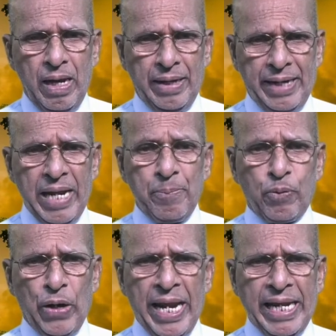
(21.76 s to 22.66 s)
and I
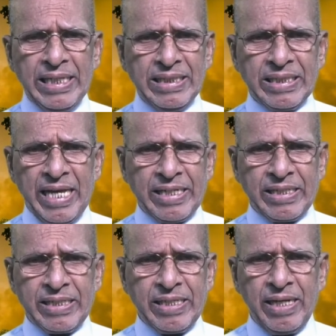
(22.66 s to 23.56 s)
pray that
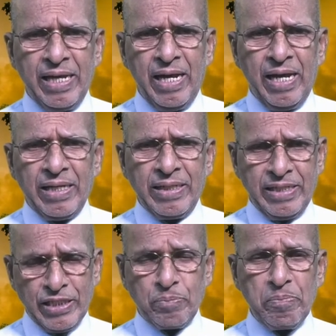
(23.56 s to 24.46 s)

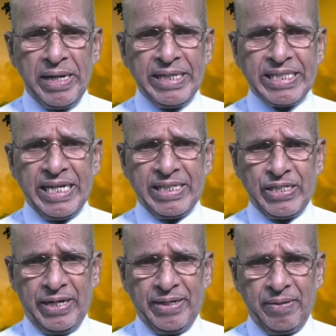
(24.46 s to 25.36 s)
this
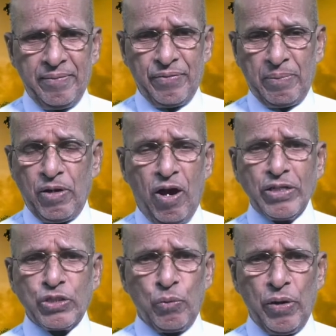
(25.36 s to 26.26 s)
meditation from
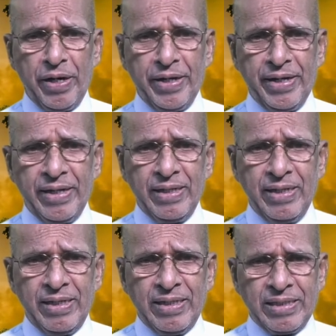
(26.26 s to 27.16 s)
God's Word
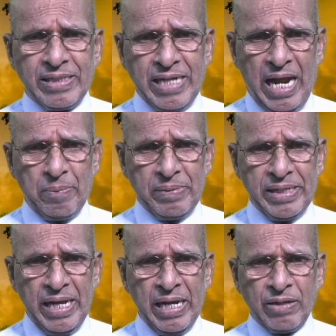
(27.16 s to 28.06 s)
shall
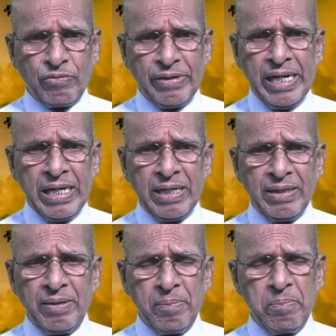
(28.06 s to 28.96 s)
be a real
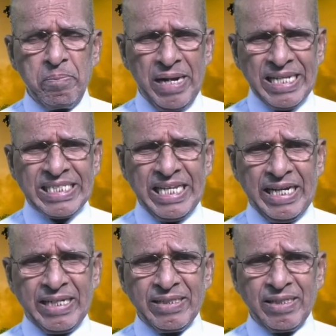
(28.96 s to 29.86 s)

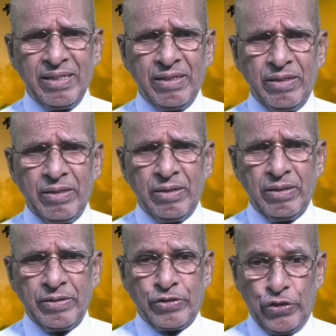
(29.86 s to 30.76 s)
blessing
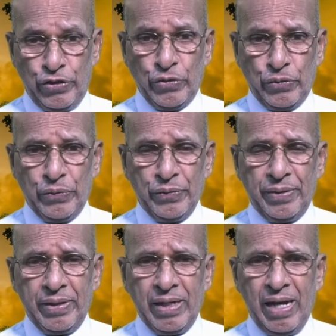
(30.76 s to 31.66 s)
to you,
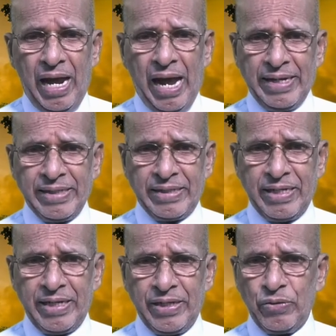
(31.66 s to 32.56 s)
and
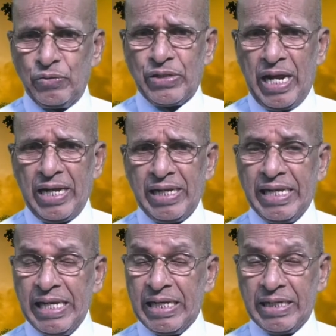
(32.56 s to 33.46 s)
you shall
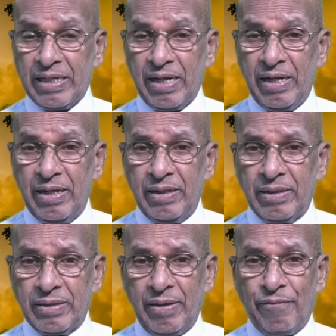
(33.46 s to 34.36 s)
hear
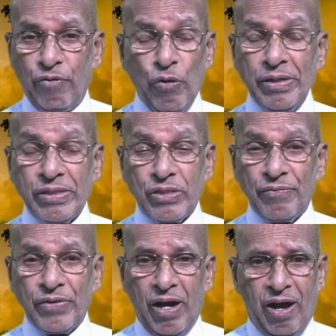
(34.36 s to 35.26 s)
the voice
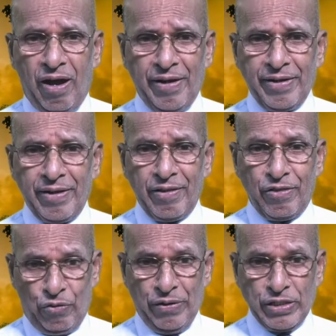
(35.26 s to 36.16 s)
of God
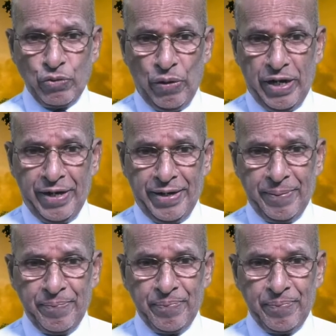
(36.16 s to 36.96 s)
through His Word.